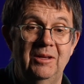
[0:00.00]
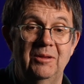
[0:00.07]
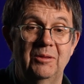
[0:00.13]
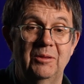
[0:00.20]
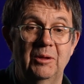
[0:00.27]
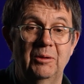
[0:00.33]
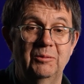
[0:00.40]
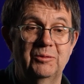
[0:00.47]

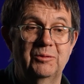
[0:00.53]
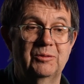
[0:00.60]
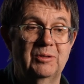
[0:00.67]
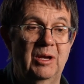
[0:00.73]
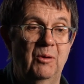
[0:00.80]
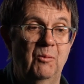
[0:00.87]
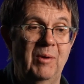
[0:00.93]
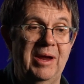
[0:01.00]
those
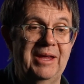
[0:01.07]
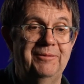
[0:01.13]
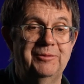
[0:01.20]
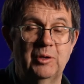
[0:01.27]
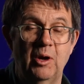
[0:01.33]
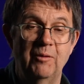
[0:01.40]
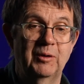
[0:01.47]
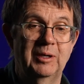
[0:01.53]

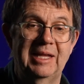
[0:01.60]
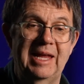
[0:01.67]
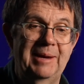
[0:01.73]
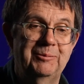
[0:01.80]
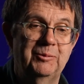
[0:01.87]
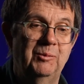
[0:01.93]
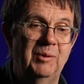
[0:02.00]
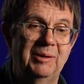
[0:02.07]
waves
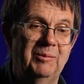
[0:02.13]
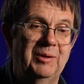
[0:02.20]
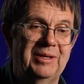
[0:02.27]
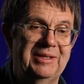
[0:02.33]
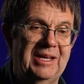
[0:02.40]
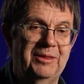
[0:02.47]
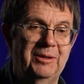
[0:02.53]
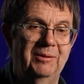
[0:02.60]
overlapped one with
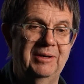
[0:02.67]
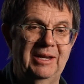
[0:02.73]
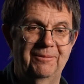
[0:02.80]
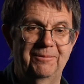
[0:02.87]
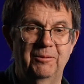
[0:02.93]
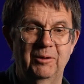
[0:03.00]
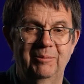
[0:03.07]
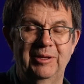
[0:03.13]
another, and it
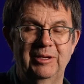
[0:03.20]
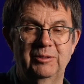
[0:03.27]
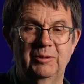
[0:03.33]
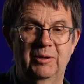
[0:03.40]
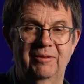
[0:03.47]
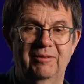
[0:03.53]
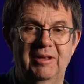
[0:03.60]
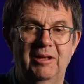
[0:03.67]
formed this
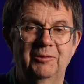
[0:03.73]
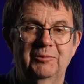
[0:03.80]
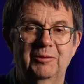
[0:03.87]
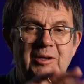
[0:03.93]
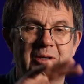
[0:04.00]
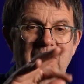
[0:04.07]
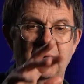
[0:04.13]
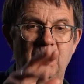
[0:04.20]
sort of
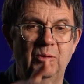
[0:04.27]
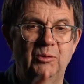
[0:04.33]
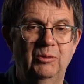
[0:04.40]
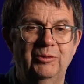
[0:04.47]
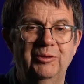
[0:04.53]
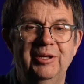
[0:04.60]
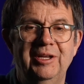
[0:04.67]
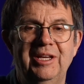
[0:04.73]

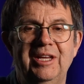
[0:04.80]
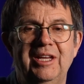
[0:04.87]
ultra-cold